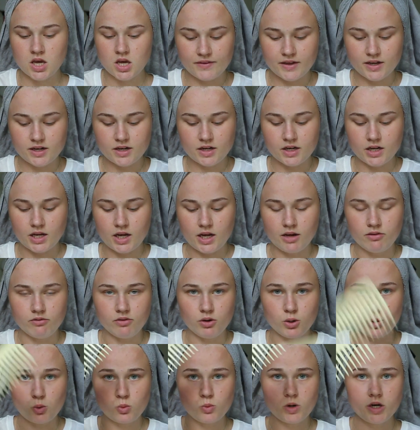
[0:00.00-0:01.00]
Then I have
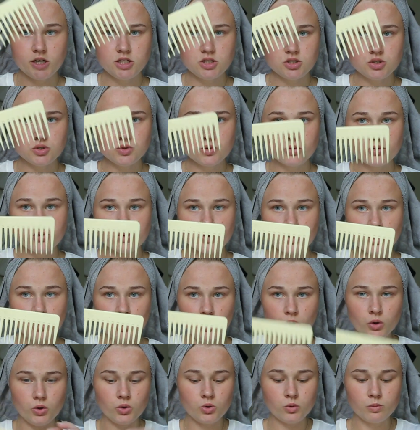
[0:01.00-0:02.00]
a wide tooth
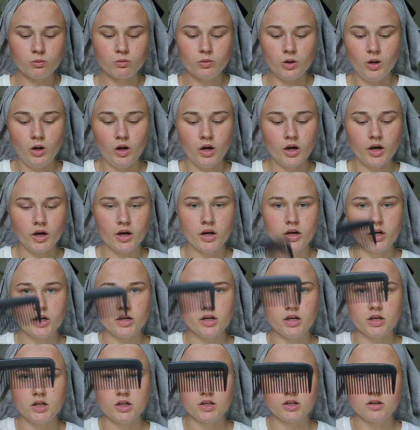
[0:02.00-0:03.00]
comb,
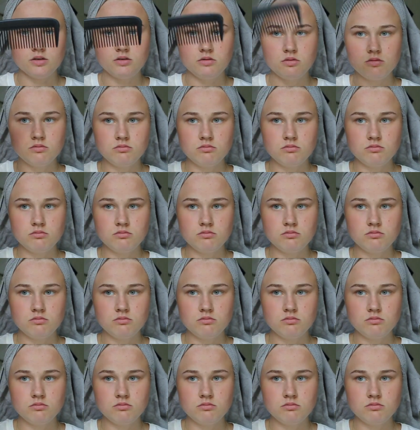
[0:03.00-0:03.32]
a